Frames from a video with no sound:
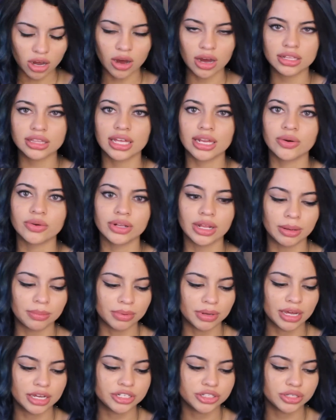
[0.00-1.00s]
Oh, I thought it would
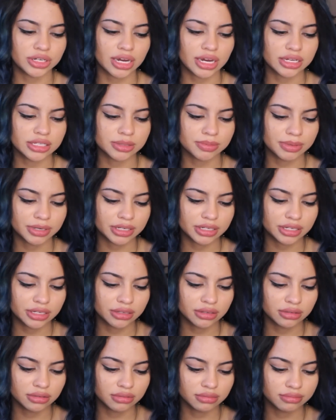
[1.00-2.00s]
like blind you guys, but it
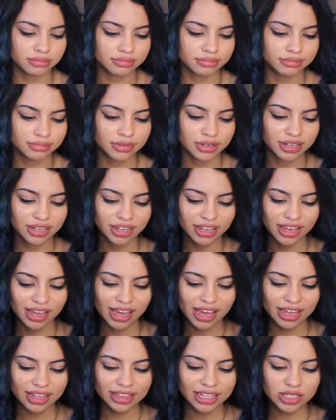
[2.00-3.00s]
didn't.
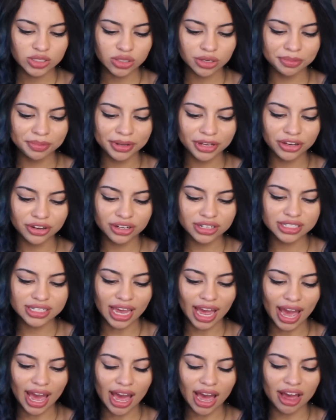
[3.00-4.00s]
This would be good
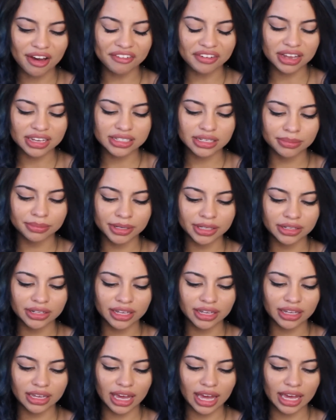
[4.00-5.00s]
to have, because I mean
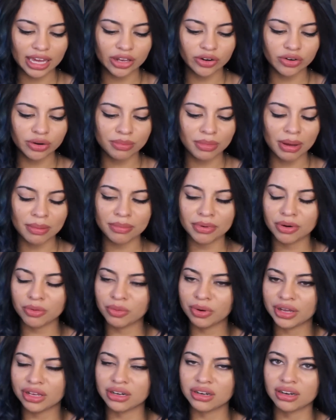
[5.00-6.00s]
like, I can
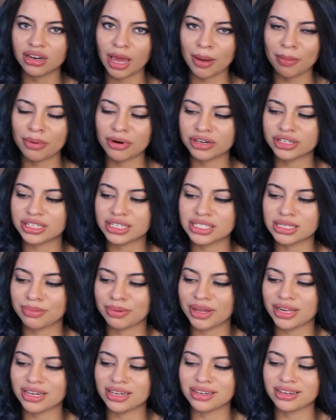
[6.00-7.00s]
remember when I
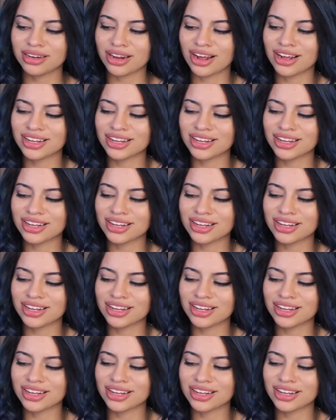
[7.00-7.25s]
participated in